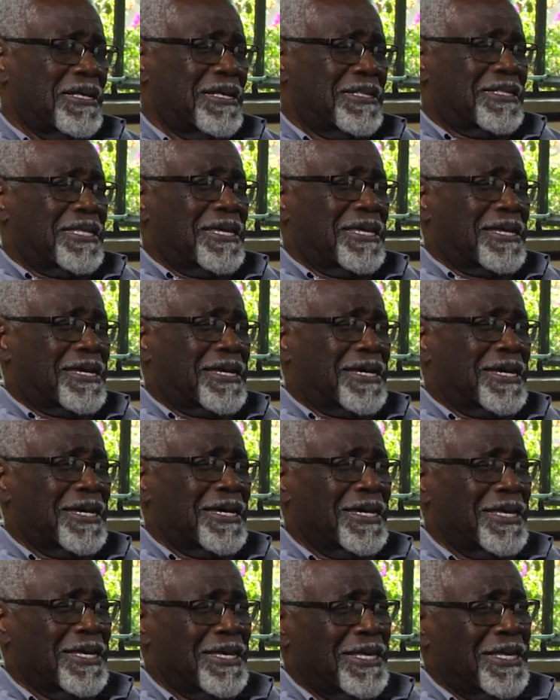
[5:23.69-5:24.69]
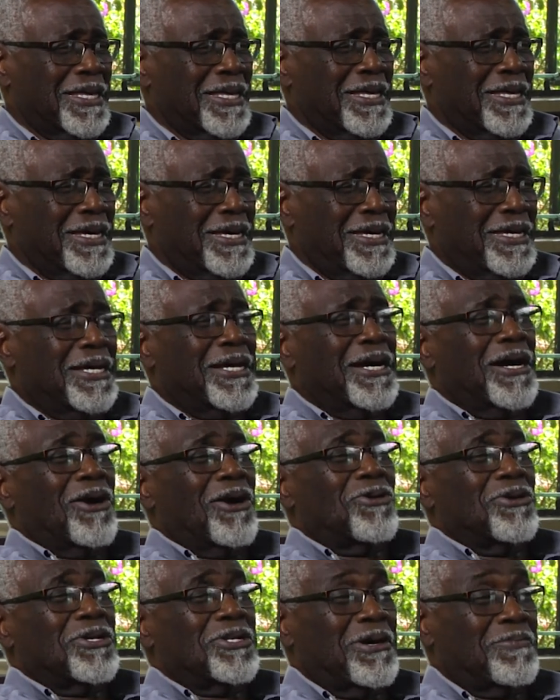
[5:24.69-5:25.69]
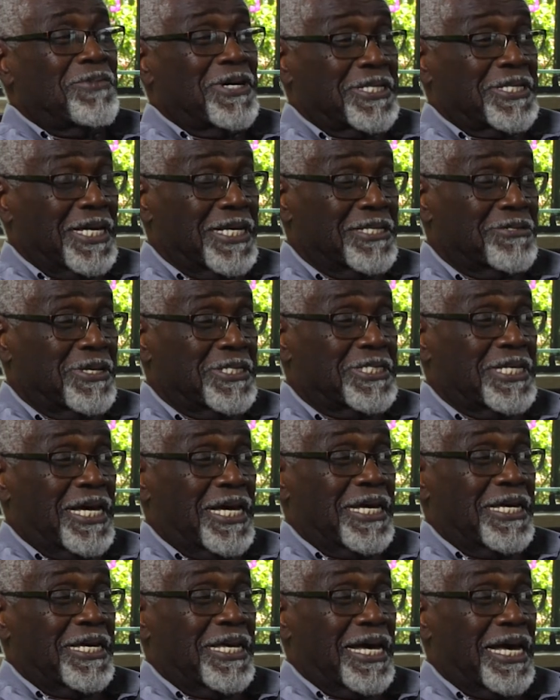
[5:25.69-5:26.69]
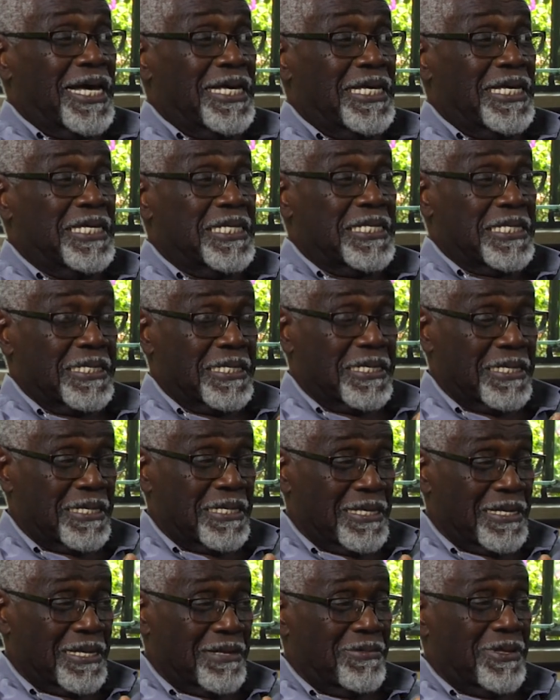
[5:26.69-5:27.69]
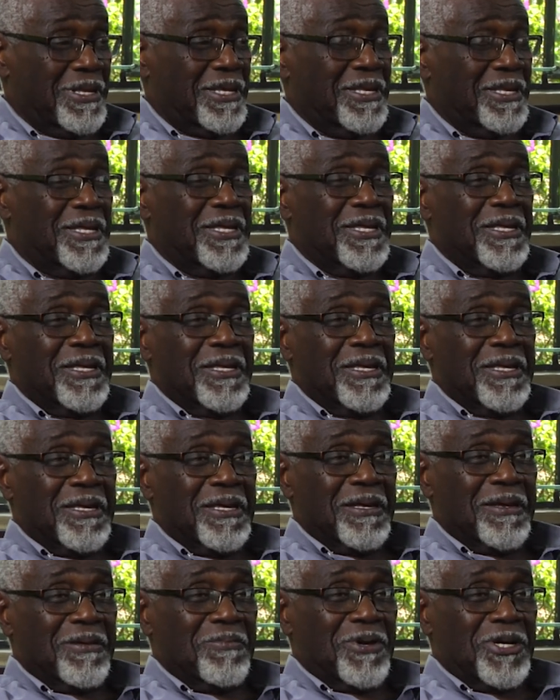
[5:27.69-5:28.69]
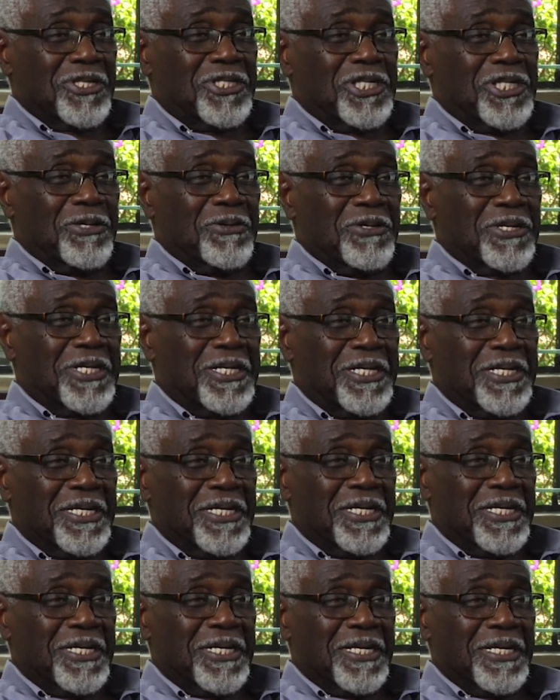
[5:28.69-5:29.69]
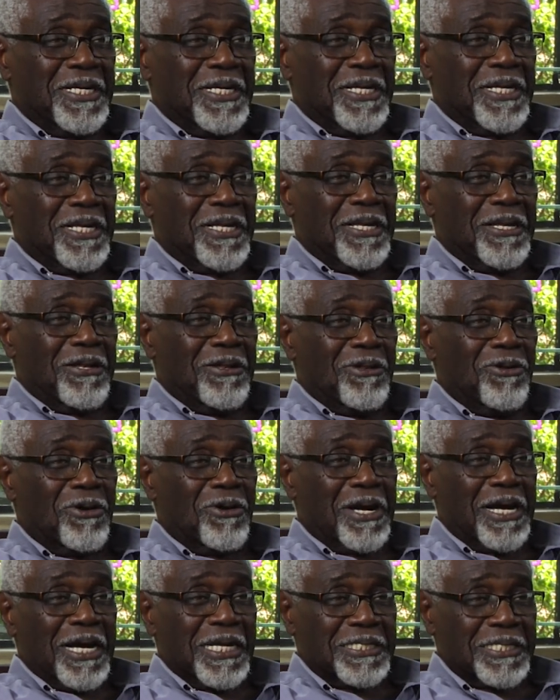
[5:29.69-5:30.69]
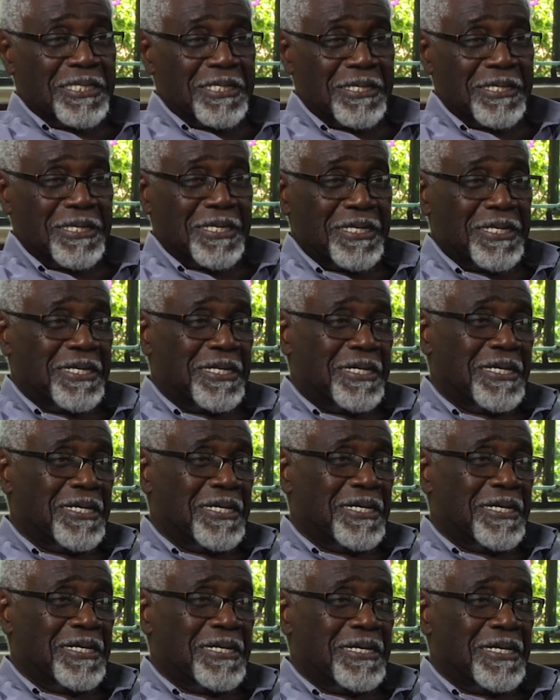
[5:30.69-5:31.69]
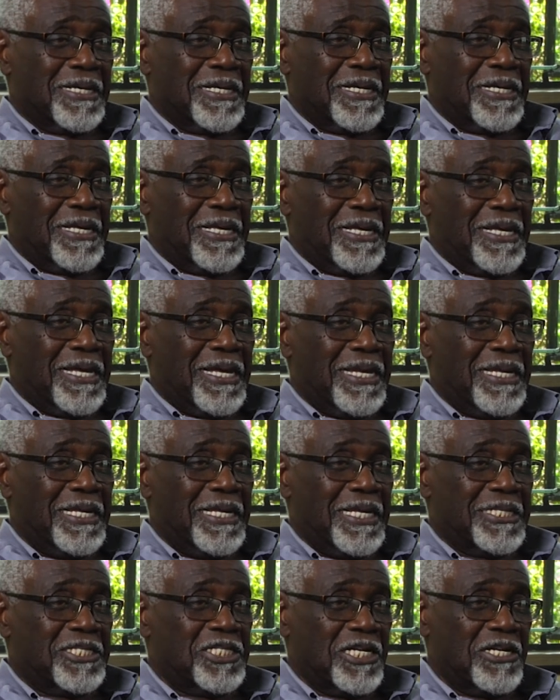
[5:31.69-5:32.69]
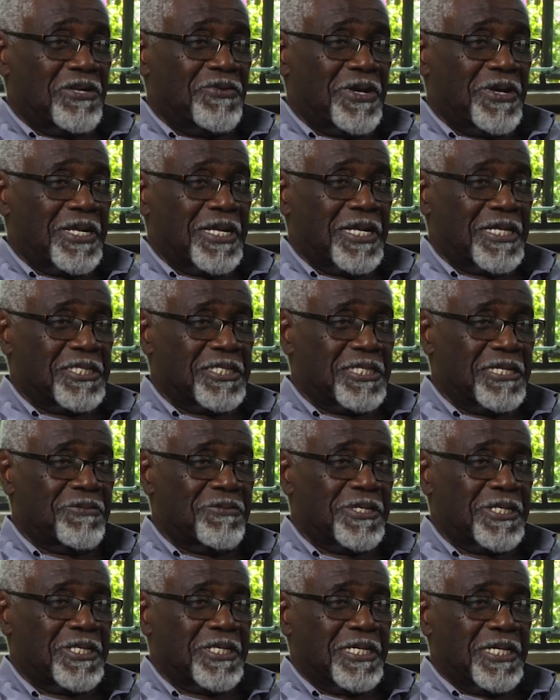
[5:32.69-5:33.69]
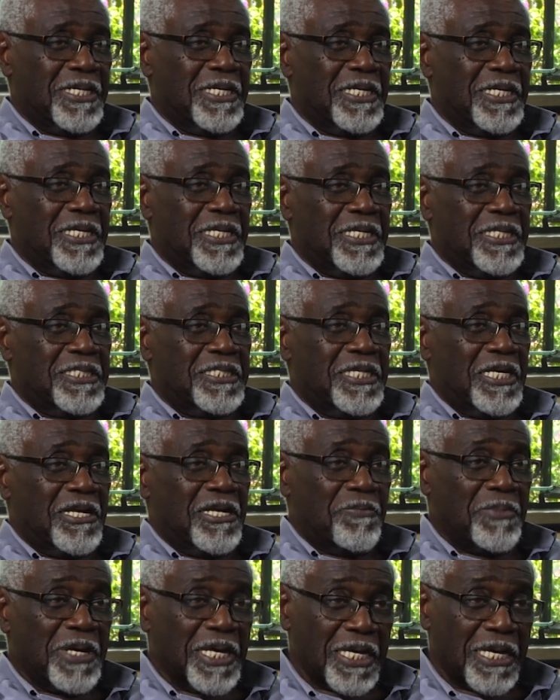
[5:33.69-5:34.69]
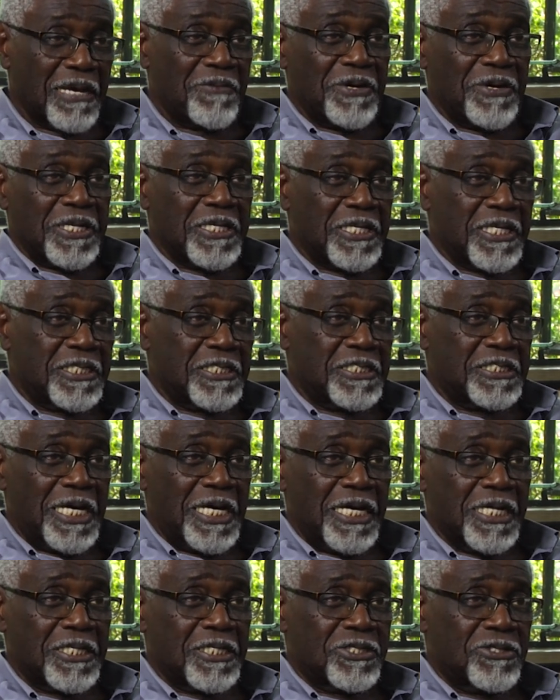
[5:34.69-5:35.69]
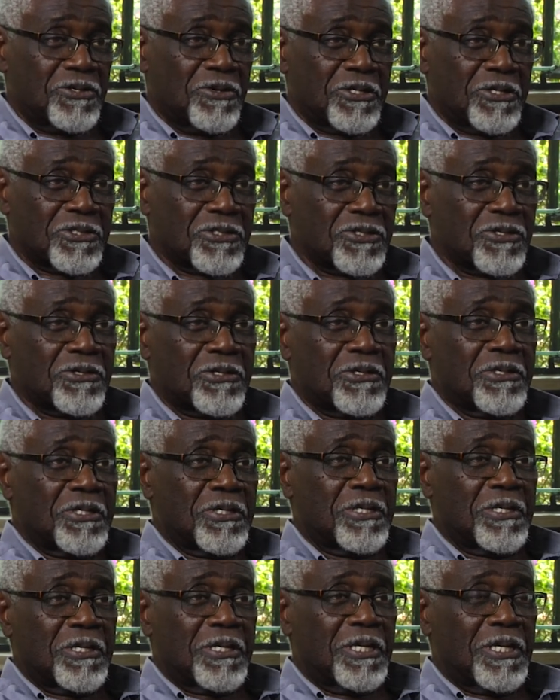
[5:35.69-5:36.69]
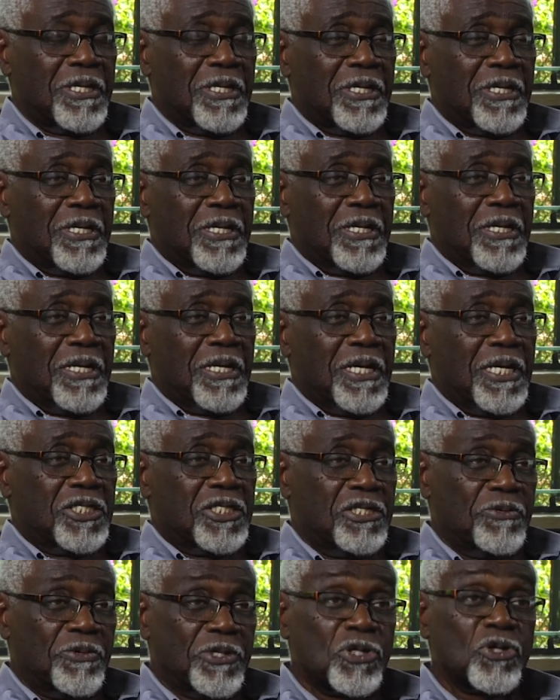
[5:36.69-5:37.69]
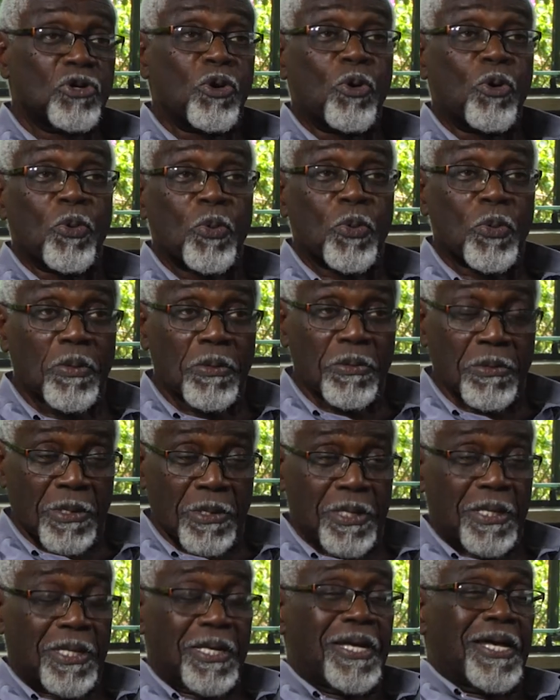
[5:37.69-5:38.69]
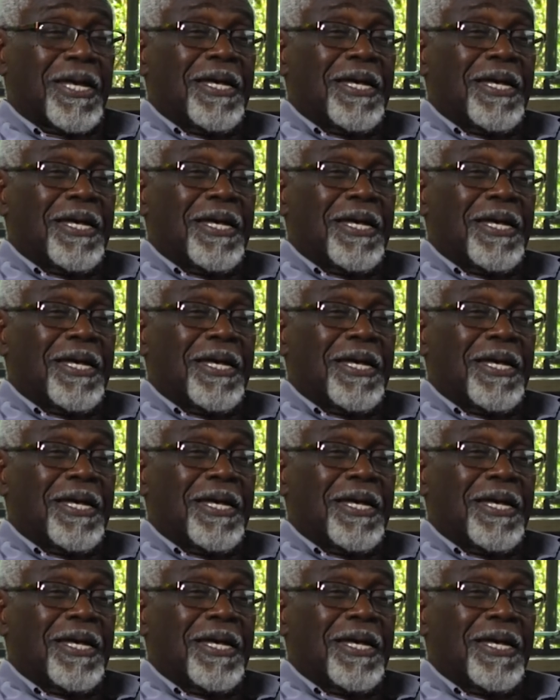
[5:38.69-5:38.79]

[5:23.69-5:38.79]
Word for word: I think a whole number of things which I, I eat. I mean, but she would look at any of the children and she would say, you are being given this child so and so. And She would know. And she would know. Yeah.